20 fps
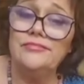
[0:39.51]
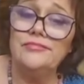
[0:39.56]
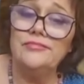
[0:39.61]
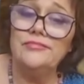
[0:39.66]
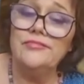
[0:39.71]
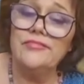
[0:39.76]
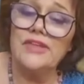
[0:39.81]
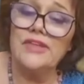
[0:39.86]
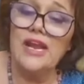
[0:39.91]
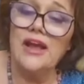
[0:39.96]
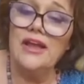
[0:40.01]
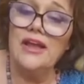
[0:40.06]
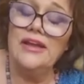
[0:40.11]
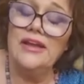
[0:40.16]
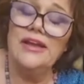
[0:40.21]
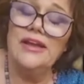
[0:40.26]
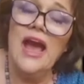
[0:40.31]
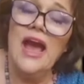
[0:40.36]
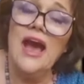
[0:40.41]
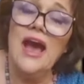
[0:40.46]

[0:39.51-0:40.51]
Because that's what's so